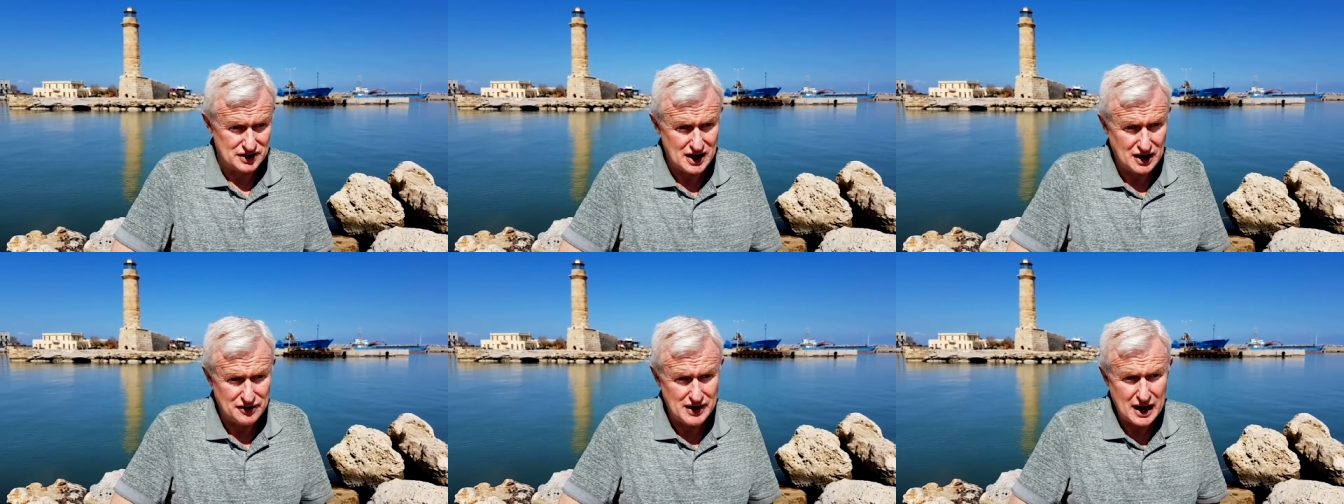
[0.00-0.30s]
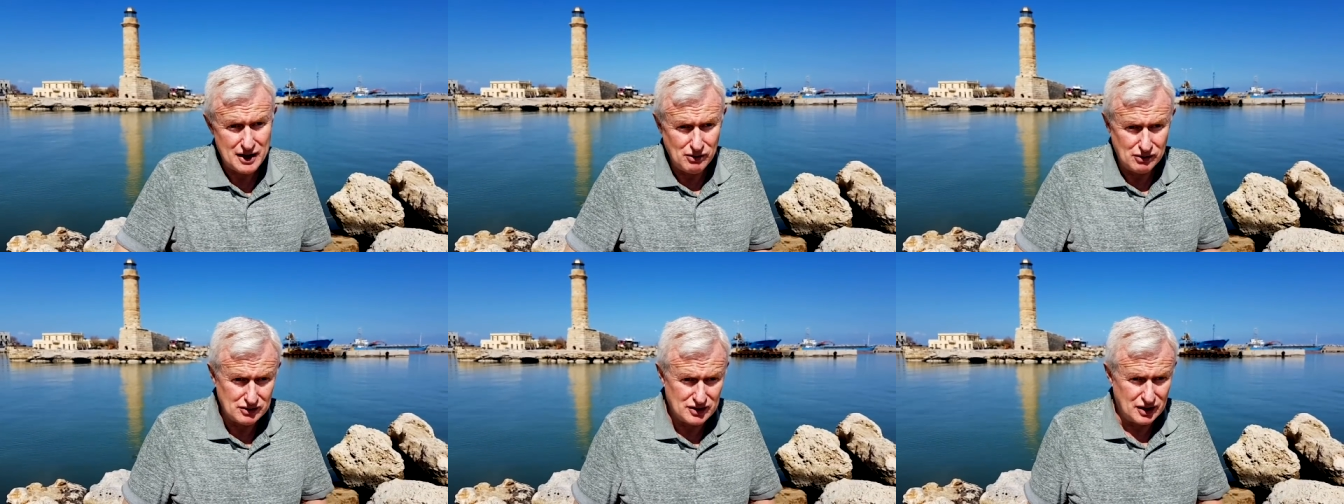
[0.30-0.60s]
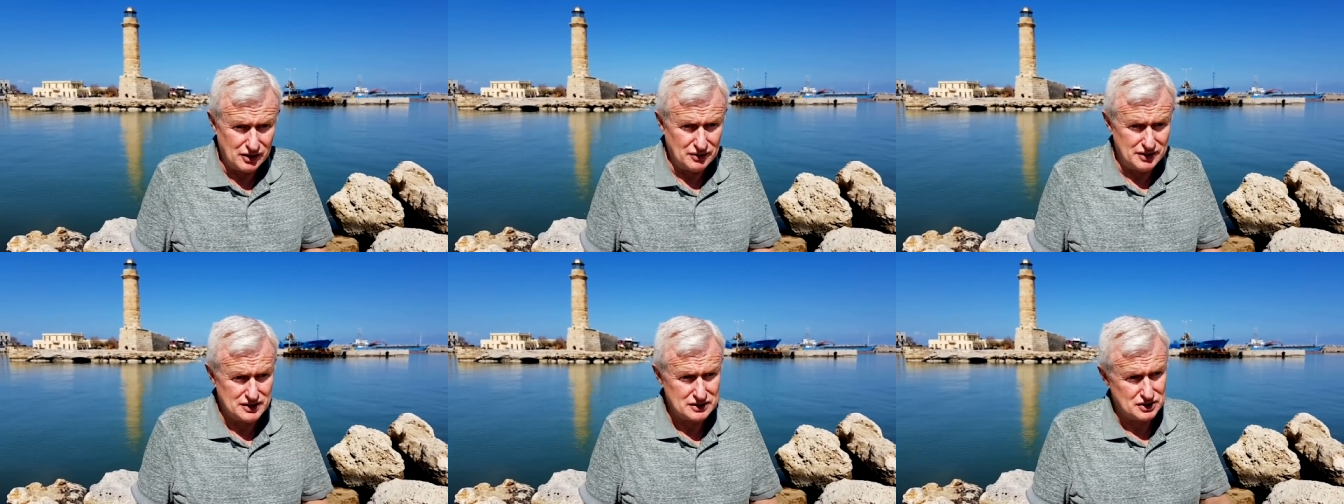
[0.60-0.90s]
Now they will
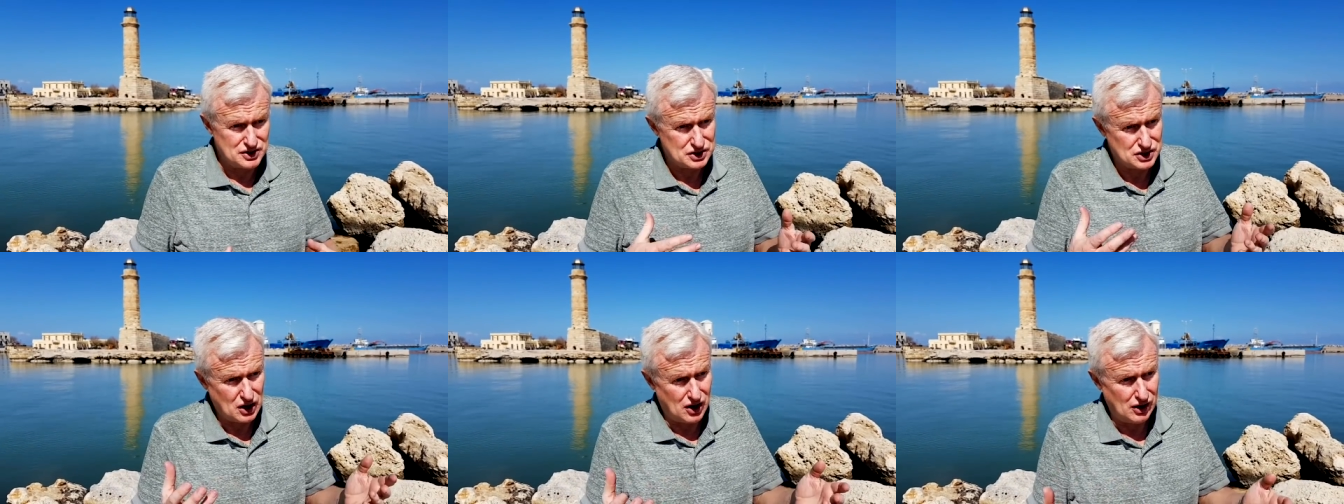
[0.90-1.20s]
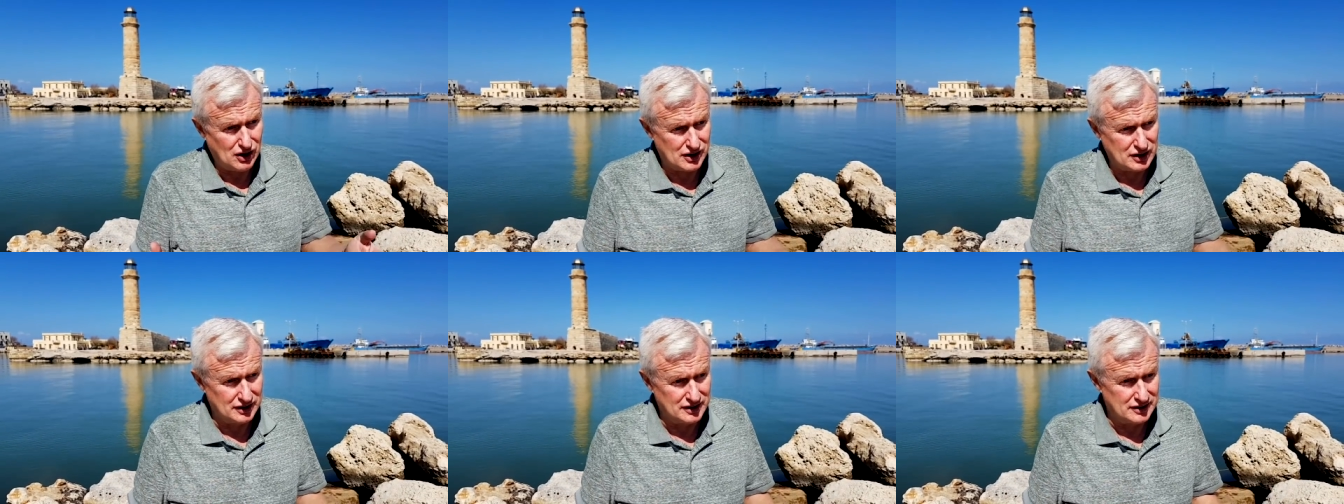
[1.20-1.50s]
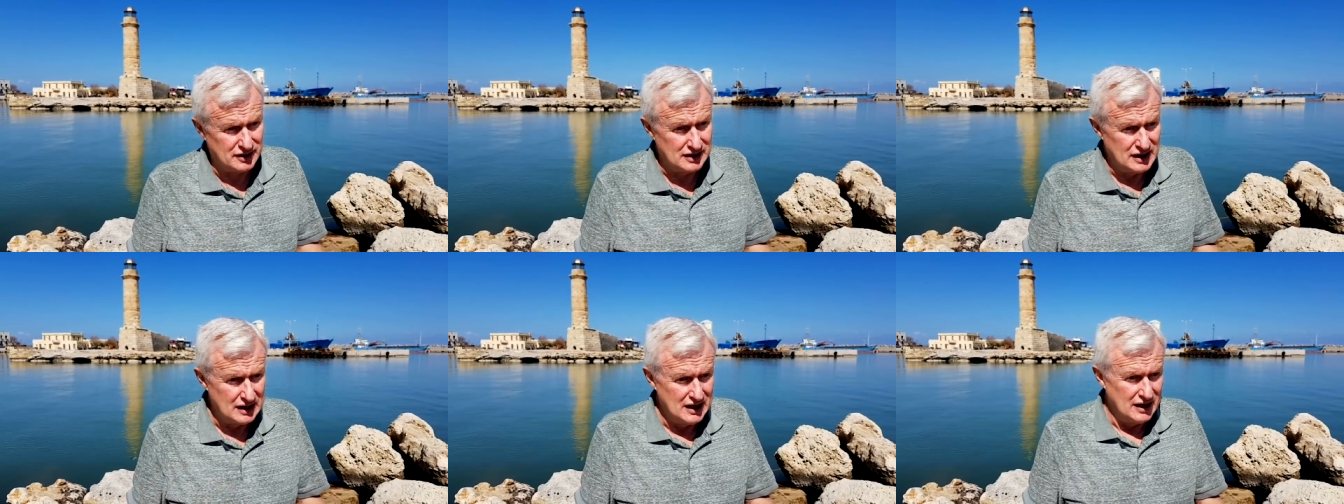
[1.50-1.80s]
go into shock
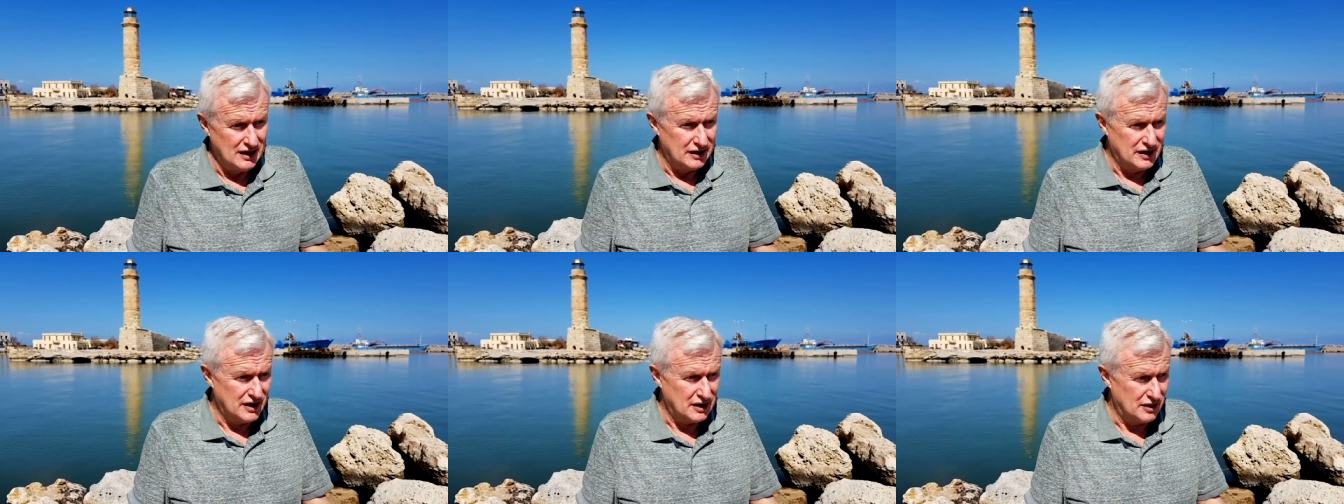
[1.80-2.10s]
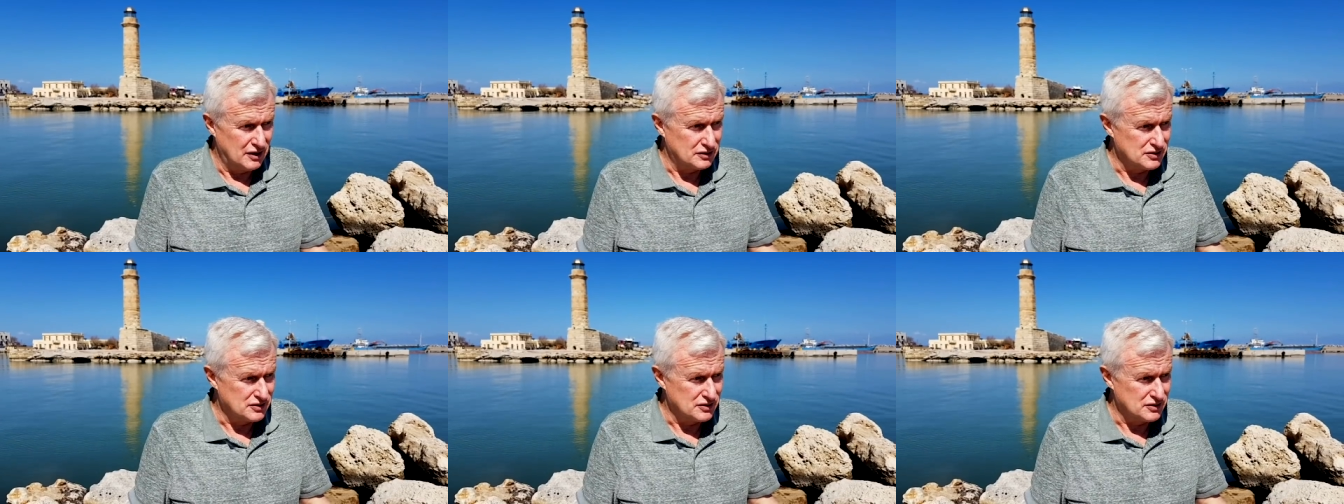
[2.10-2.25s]
and, you know,